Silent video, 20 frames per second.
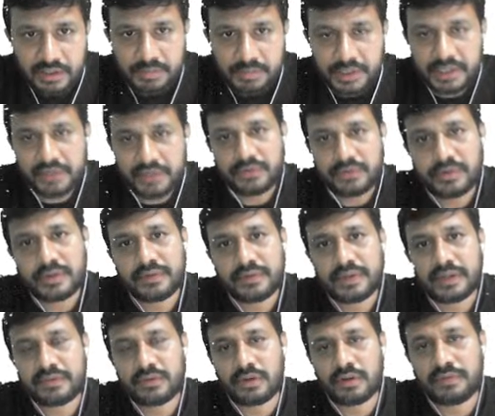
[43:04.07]
my dear students,
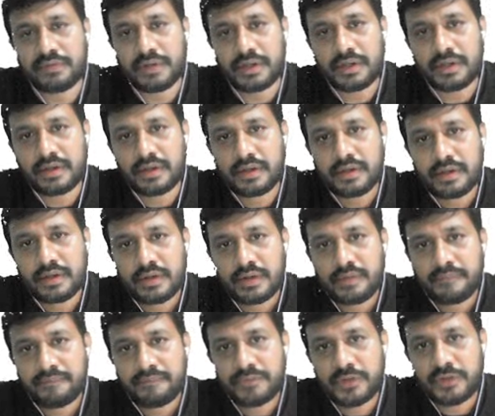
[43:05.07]
x of n.
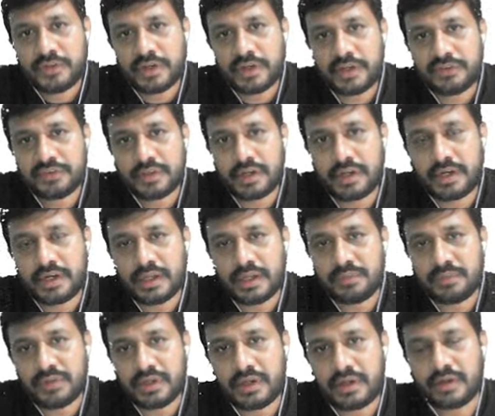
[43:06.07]
This is a discrete time
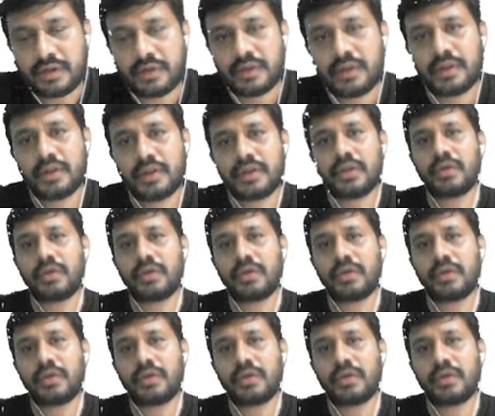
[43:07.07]
signal. Now